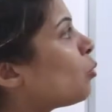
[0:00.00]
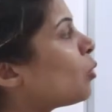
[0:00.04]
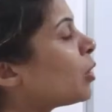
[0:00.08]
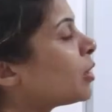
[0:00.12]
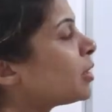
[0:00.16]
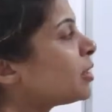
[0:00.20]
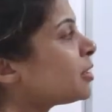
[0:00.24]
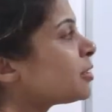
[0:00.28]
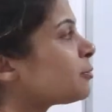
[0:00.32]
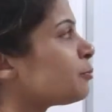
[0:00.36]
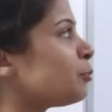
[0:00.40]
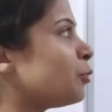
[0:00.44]

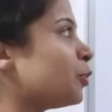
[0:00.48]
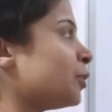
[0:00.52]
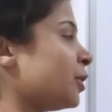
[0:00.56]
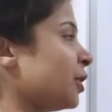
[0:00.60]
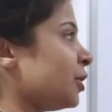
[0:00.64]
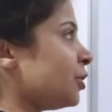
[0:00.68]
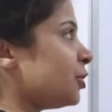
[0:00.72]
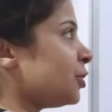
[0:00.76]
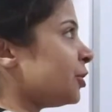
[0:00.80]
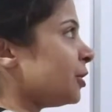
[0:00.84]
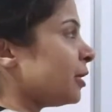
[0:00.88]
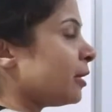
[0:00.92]
what is
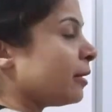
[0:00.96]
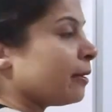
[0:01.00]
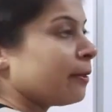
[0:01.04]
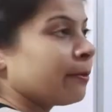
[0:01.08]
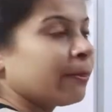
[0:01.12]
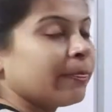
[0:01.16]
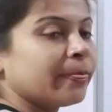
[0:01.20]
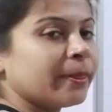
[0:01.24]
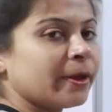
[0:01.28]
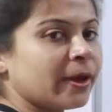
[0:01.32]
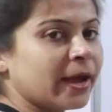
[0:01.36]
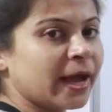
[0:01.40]

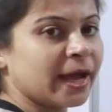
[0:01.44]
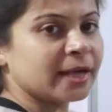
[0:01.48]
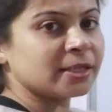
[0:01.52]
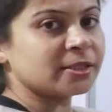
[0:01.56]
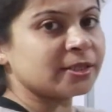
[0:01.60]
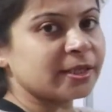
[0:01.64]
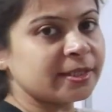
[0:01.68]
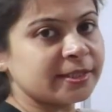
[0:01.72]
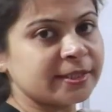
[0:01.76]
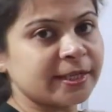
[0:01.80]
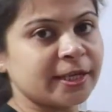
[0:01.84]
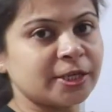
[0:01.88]
potential? Now
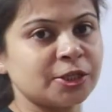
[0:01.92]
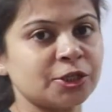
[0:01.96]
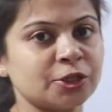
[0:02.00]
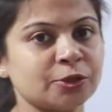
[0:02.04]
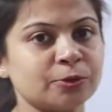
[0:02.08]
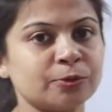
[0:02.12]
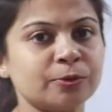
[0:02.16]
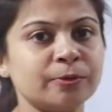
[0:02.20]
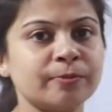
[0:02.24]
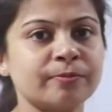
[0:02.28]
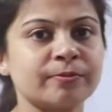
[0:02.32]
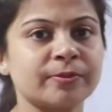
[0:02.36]
as I said
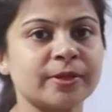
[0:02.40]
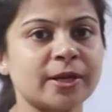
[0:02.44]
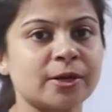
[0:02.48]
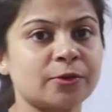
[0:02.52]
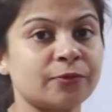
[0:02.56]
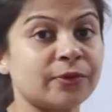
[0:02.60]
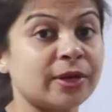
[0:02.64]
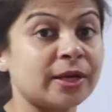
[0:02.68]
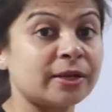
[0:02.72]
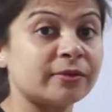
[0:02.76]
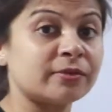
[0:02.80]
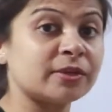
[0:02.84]
you
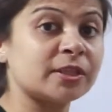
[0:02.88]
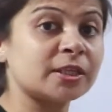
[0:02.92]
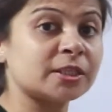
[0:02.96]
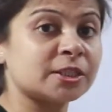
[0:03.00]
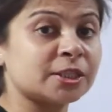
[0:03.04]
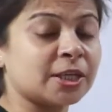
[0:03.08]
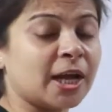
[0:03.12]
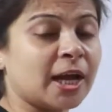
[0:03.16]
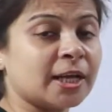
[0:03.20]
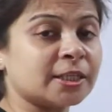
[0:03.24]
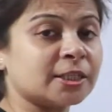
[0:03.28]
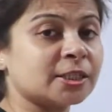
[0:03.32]
that whenever the
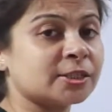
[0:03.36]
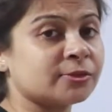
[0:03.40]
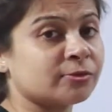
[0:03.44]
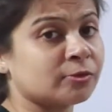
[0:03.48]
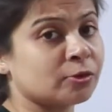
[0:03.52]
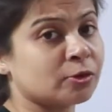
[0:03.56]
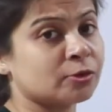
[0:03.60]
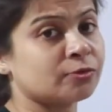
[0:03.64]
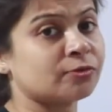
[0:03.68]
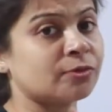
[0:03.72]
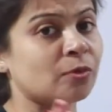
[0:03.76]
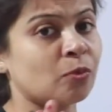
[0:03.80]
charges
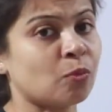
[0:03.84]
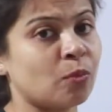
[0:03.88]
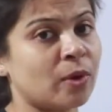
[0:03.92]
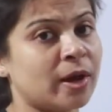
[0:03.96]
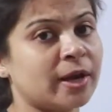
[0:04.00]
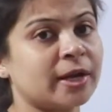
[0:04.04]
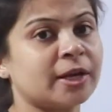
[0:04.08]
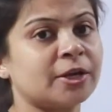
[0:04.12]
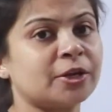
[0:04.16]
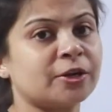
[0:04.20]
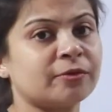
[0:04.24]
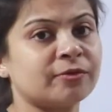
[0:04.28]
flows from
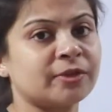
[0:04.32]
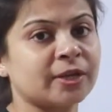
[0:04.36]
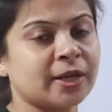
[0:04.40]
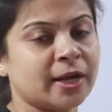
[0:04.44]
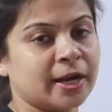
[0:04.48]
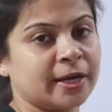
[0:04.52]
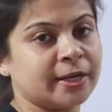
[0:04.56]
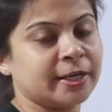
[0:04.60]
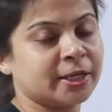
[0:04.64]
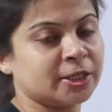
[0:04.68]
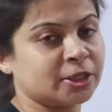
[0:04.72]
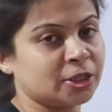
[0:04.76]
one end of the
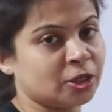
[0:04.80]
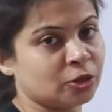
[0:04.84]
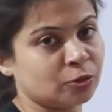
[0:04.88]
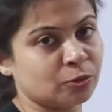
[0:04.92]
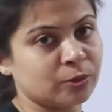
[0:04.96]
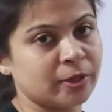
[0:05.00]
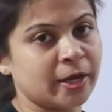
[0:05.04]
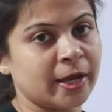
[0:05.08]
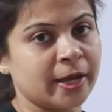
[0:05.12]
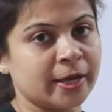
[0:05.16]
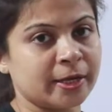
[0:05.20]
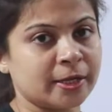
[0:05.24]
conductor
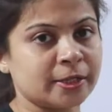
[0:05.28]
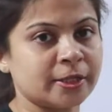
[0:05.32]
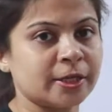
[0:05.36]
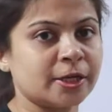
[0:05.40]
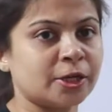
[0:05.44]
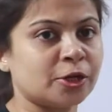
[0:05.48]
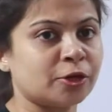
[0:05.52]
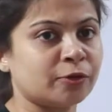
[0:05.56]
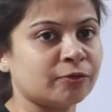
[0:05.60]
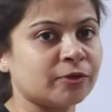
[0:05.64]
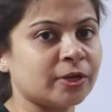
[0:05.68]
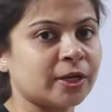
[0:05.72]
to the another
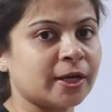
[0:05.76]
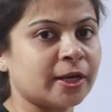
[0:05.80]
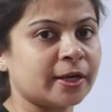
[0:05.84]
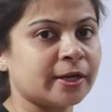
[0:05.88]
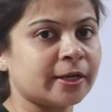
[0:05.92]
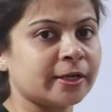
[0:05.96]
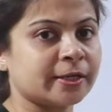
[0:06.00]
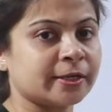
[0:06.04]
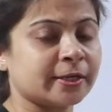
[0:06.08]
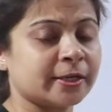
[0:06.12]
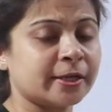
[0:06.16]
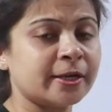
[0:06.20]
end of the
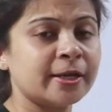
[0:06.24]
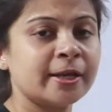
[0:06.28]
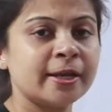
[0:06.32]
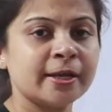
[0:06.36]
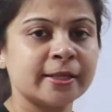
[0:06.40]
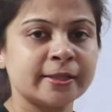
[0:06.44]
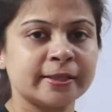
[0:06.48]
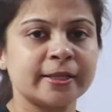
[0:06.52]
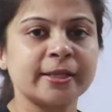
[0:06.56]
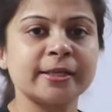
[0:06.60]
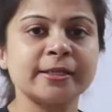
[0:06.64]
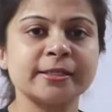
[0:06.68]
conductor,
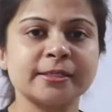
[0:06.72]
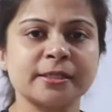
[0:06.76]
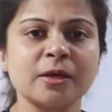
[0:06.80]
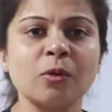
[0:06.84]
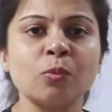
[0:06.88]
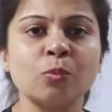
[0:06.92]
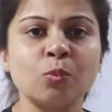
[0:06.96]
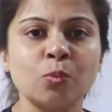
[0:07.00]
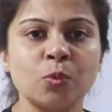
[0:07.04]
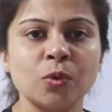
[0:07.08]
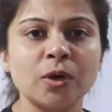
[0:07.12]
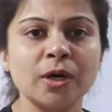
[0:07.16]
there is
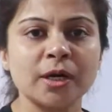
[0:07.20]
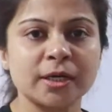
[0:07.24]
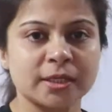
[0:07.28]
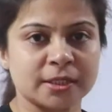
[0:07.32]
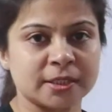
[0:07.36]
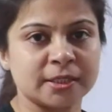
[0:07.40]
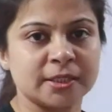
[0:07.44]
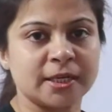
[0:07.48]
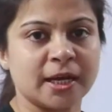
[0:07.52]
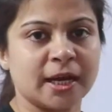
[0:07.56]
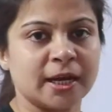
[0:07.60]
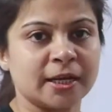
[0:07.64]
some
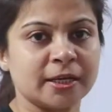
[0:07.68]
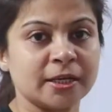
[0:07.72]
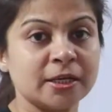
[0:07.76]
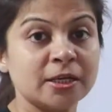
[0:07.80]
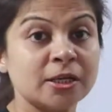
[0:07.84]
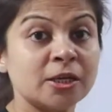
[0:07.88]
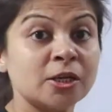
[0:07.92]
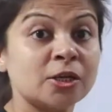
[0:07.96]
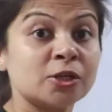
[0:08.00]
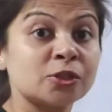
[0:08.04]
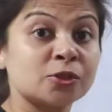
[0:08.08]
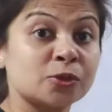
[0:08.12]
work done.
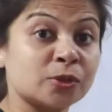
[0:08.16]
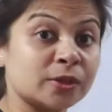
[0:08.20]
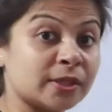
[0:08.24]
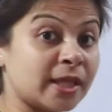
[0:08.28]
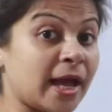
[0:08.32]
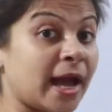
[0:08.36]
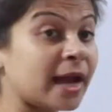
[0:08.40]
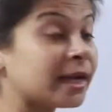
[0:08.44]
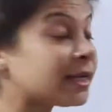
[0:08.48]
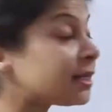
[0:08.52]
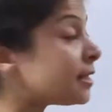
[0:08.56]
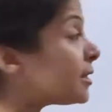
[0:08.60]
So
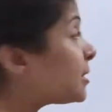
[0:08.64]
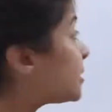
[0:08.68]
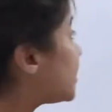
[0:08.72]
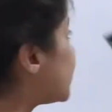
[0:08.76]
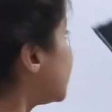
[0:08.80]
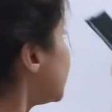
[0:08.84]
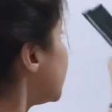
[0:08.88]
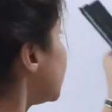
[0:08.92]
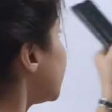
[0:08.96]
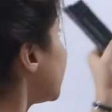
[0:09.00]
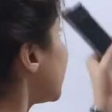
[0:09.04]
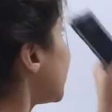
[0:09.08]
that is
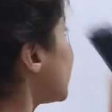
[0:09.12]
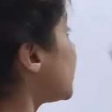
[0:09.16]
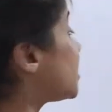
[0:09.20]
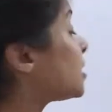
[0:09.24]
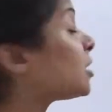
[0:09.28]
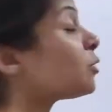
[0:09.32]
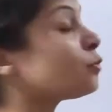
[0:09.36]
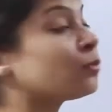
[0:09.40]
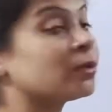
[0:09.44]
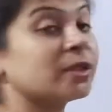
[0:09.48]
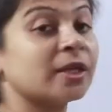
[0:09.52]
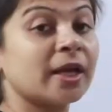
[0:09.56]

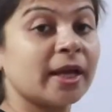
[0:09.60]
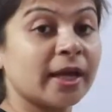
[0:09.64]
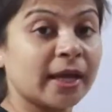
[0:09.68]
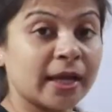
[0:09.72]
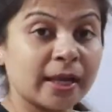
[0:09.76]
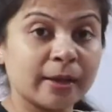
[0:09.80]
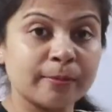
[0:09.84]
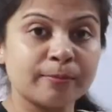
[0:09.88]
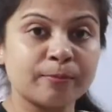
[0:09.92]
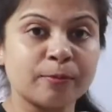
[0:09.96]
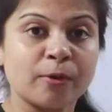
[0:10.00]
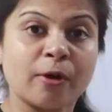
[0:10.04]
indicated with the
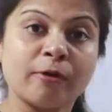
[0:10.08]
help